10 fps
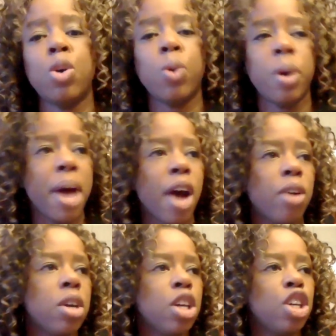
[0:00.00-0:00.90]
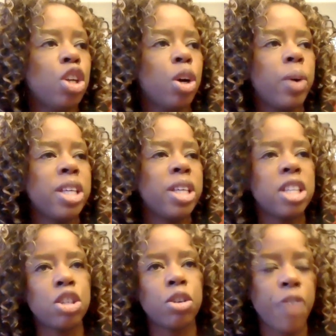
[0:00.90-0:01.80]
about, you know,
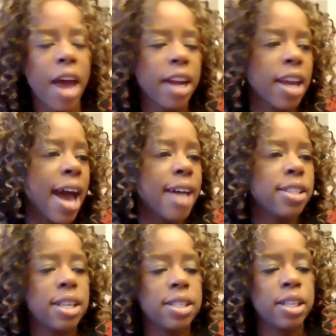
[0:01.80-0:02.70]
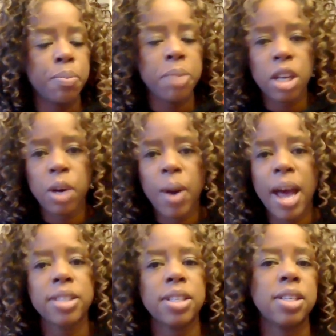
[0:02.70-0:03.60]
essential fatty acids and amino
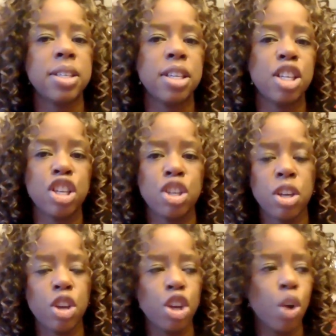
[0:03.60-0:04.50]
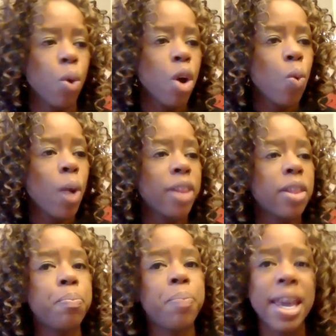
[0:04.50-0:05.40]
acids, and then, you know, what
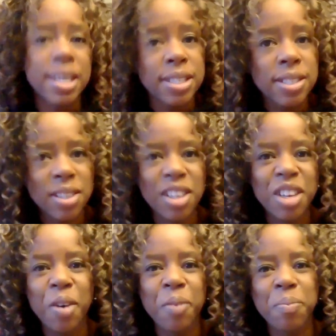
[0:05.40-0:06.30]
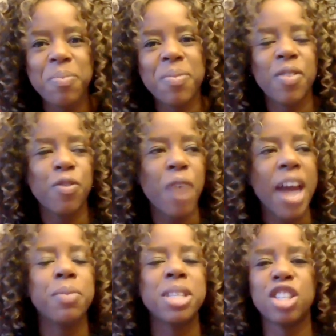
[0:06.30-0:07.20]
the base, you know,
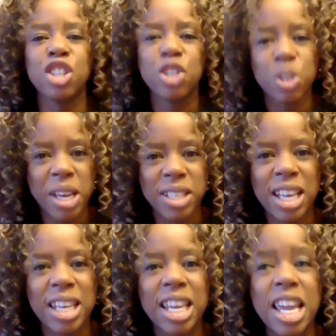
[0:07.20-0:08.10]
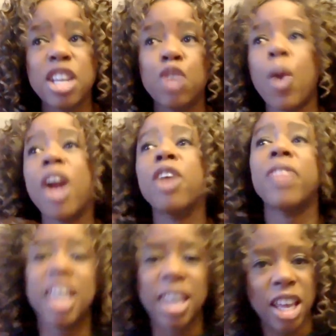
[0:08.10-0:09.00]
vitamins and nutrients they need and where they
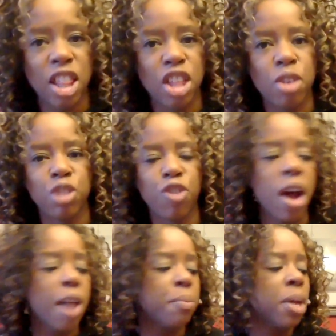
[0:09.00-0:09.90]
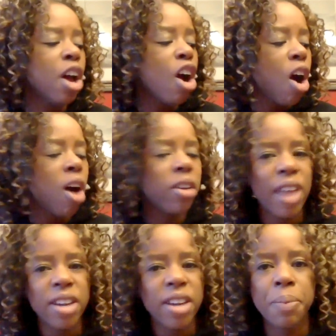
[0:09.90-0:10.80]
can get those from. All of
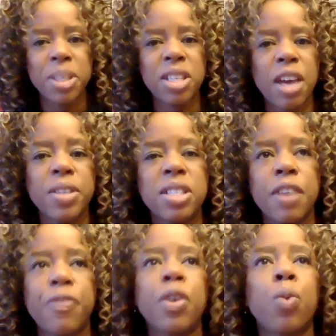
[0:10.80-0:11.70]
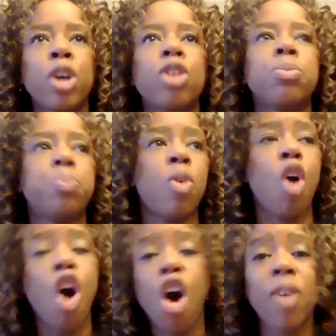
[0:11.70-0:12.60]
that type of stuff is stuff that we're
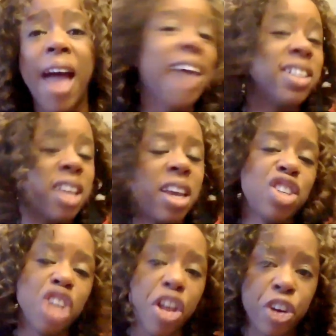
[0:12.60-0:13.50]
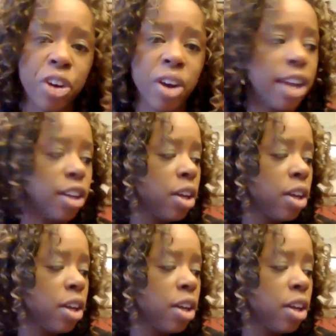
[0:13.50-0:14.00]
all asking each other and